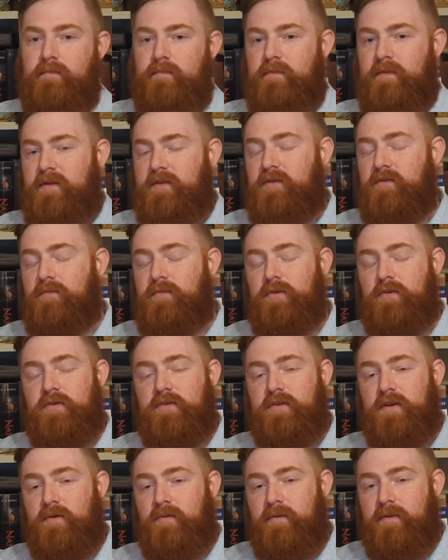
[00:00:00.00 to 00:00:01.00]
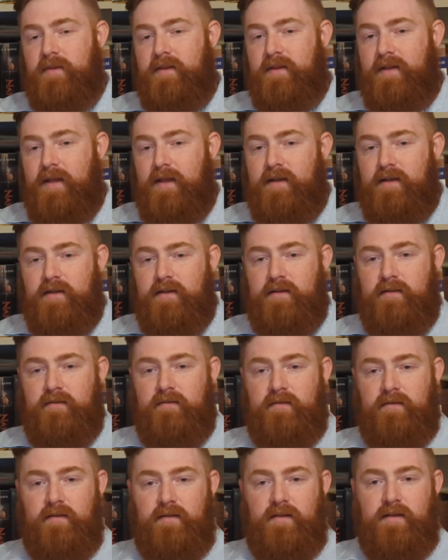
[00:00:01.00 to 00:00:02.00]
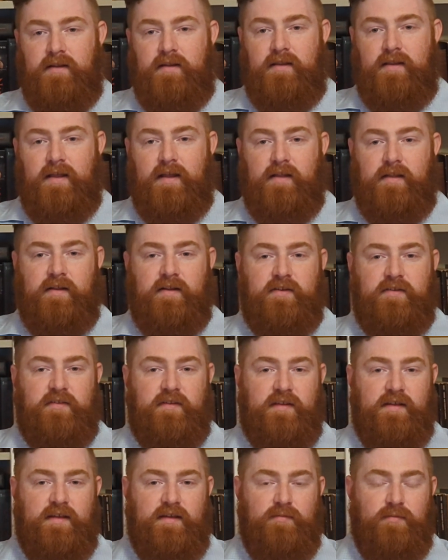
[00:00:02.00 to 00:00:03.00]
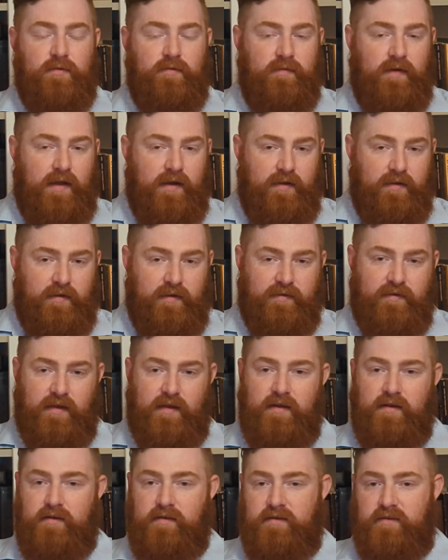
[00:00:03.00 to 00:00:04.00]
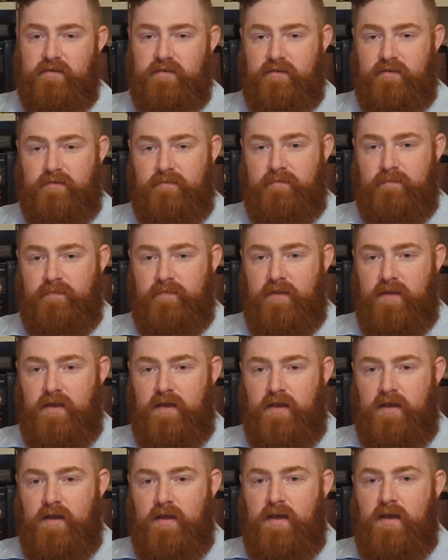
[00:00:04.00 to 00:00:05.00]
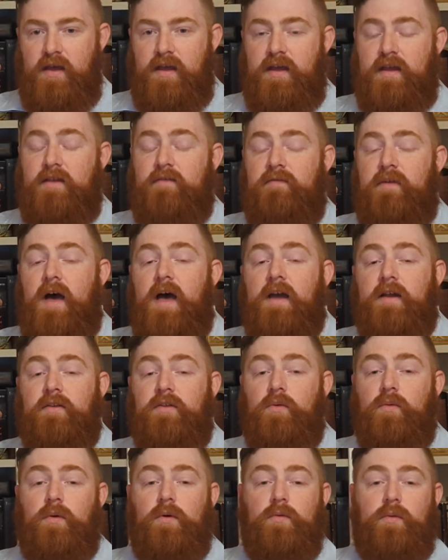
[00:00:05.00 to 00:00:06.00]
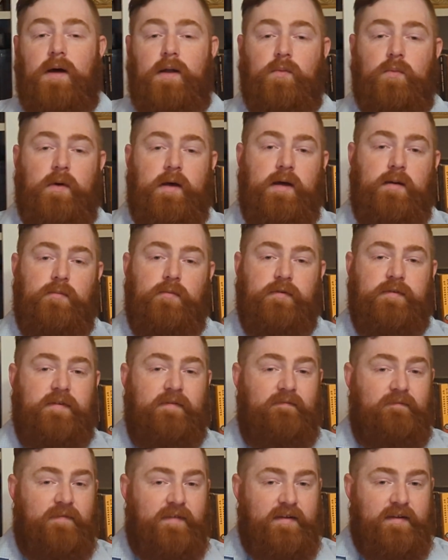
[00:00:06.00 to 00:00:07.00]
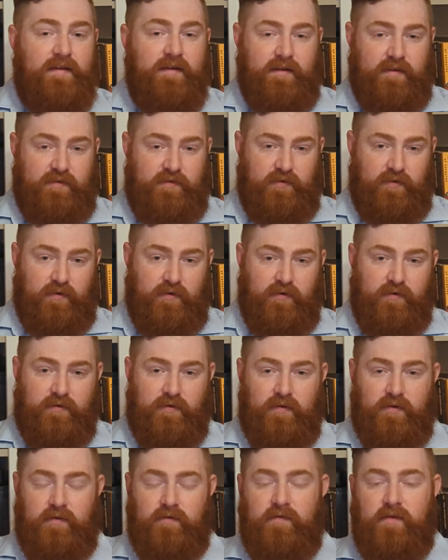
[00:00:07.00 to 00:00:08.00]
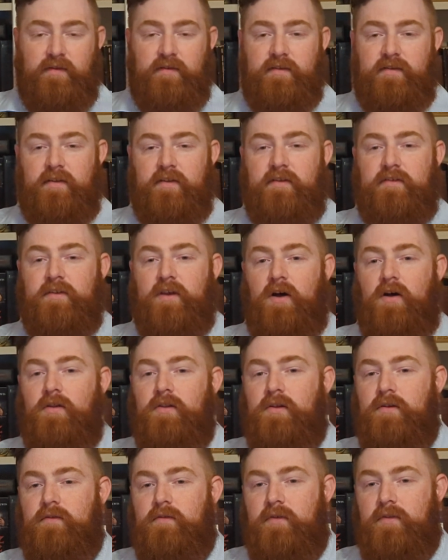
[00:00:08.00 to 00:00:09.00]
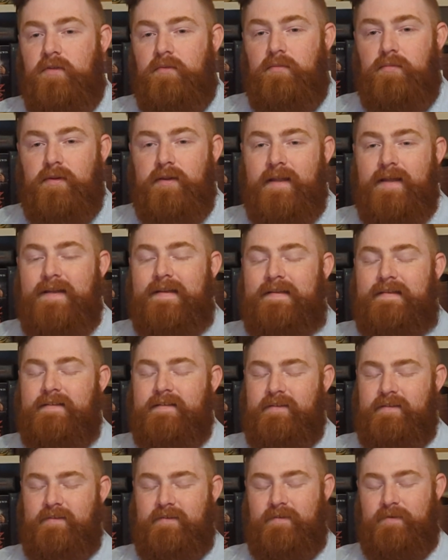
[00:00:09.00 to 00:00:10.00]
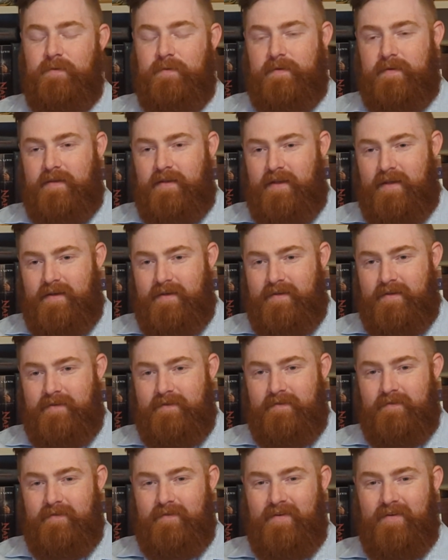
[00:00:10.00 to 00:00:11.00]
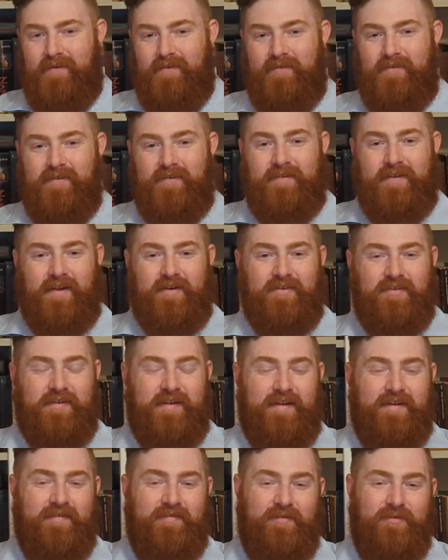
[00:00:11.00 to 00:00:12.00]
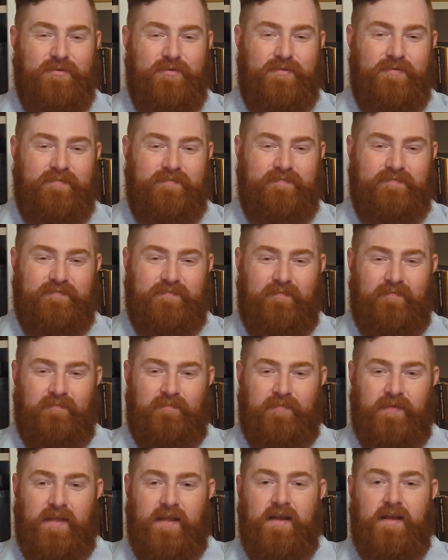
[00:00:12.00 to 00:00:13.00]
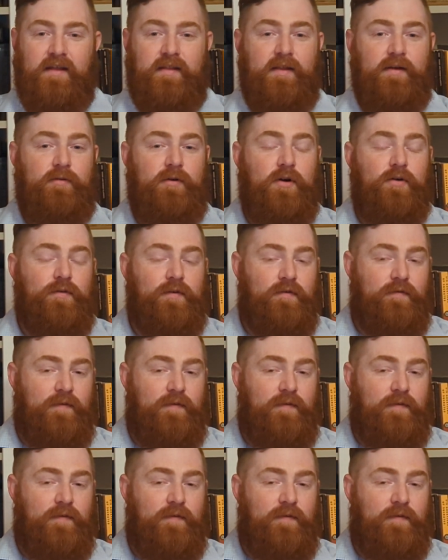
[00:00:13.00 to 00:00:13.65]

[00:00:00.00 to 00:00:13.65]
These computers dealt with the data that the LHC provided the scientists. In fact, the World Wide Web was invented at CERN so that physicists all over the planet could deal with the data. It is actually kind of cool. There were over